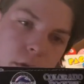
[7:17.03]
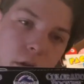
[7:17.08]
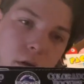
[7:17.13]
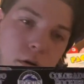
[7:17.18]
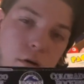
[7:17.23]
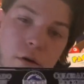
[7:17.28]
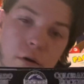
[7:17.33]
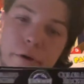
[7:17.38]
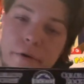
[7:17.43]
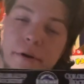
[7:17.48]

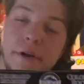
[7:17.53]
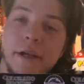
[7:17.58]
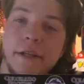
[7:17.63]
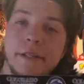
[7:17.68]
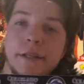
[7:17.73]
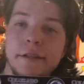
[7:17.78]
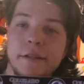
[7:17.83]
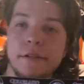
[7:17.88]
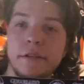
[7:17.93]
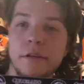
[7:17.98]
only reason I
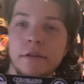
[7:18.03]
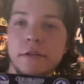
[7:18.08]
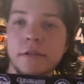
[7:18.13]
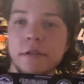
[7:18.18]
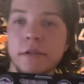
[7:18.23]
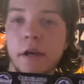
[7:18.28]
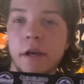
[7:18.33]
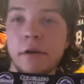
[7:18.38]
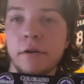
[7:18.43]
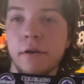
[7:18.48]
did so is
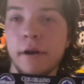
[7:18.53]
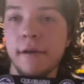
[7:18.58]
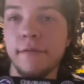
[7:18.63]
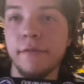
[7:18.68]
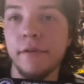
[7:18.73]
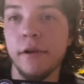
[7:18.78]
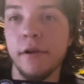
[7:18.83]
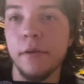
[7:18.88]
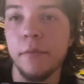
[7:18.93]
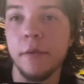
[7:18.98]
because I don't have
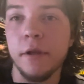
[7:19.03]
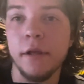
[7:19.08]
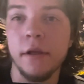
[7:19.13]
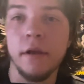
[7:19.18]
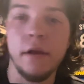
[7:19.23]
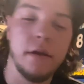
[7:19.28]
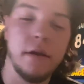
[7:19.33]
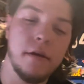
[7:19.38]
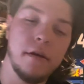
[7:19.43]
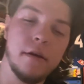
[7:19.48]
very
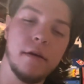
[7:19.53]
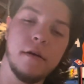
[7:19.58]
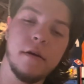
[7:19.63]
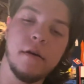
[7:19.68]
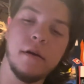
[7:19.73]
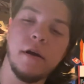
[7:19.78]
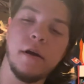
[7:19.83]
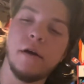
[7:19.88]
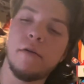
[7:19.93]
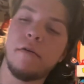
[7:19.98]
many
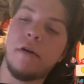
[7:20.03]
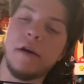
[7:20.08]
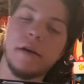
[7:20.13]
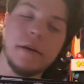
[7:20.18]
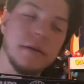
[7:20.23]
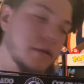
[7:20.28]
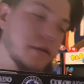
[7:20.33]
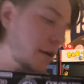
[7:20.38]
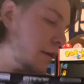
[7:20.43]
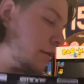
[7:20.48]
uh,
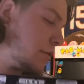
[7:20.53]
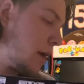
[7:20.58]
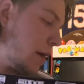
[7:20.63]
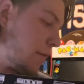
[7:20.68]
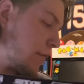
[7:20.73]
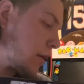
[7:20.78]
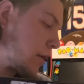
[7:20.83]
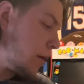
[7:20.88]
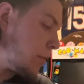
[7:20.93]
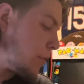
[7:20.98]
Rockies liners. I
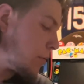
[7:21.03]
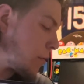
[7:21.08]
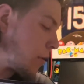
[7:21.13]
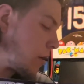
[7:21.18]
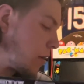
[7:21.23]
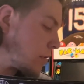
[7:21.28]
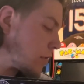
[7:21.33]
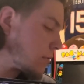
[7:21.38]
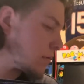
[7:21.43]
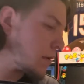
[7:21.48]
have a couple
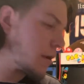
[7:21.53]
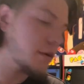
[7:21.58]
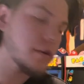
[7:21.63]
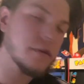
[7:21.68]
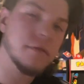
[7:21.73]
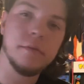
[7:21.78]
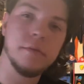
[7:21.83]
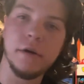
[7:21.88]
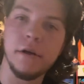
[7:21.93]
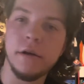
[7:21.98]
Broncos
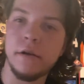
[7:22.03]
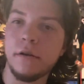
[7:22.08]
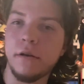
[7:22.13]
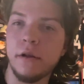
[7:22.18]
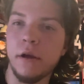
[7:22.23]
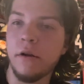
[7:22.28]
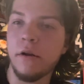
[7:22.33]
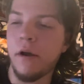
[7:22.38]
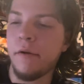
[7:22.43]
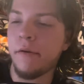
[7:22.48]
liners, but
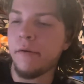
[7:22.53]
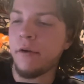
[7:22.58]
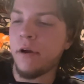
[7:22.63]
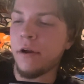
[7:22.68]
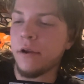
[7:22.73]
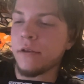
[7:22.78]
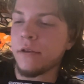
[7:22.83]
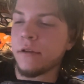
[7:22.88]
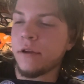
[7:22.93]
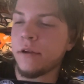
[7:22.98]
I don't have any
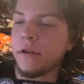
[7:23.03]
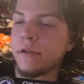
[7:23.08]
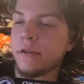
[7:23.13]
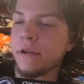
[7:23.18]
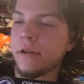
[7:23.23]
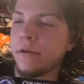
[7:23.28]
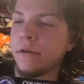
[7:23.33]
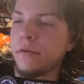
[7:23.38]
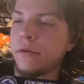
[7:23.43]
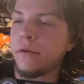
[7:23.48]
Rockies liners.
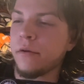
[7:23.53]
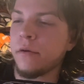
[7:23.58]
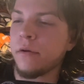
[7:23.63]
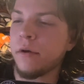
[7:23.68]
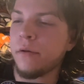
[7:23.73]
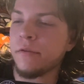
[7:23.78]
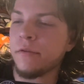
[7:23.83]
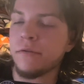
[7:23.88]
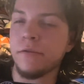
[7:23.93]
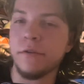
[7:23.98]
I didn't really,
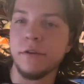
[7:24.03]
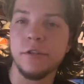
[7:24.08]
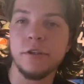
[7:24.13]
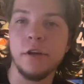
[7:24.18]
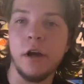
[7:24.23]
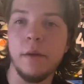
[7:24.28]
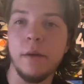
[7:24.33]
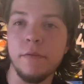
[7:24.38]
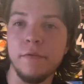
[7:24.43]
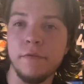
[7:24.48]
I wasn't really
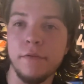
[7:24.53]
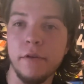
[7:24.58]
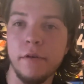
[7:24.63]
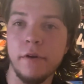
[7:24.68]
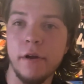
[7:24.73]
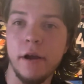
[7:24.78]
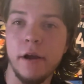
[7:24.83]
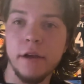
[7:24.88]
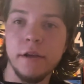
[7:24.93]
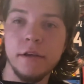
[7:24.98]
shopping for the
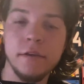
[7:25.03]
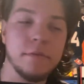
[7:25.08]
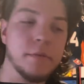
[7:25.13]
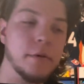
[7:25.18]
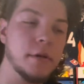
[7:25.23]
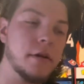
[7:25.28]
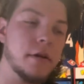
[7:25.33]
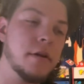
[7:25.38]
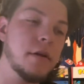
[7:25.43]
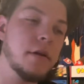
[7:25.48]
Rockies,
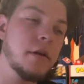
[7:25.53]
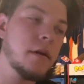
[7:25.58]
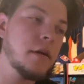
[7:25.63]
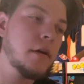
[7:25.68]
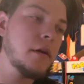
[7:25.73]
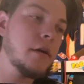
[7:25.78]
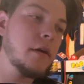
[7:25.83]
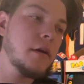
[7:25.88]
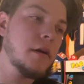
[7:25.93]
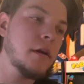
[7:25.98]
but
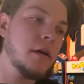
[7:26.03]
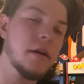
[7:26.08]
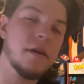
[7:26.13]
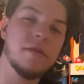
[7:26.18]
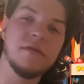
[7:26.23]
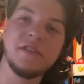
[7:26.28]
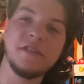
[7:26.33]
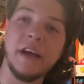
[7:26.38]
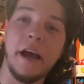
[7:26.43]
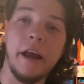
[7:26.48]
it
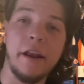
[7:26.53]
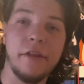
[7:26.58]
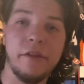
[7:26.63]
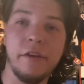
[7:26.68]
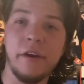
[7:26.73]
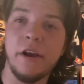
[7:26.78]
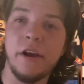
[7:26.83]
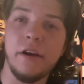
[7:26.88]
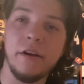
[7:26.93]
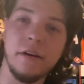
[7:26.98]
was kind of
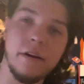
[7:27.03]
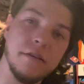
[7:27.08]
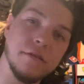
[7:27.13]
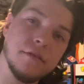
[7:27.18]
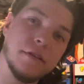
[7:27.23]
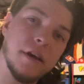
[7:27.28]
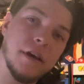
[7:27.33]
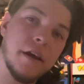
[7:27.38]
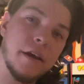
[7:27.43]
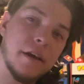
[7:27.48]
there, and I
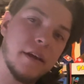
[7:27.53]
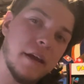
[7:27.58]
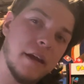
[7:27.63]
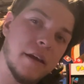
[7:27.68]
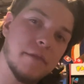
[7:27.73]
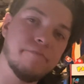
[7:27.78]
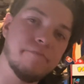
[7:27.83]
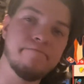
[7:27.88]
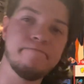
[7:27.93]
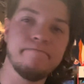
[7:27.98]
was like,
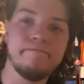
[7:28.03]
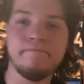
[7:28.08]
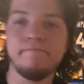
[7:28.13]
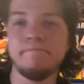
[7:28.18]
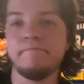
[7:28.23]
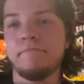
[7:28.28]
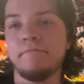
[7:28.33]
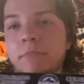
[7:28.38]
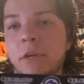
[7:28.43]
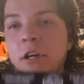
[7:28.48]
eh,
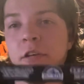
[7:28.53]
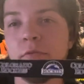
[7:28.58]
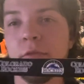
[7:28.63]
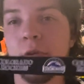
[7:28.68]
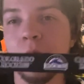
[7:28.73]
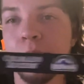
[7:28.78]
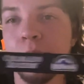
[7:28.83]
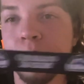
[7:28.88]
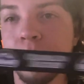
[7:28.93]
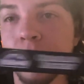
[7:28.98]
might as
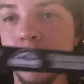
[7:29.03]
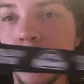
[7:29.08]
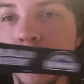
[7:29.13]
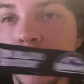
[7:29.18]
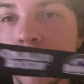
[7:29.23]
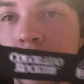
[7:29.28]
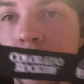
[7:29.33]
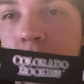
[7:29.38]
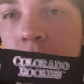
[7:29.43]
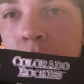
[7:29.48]
well. So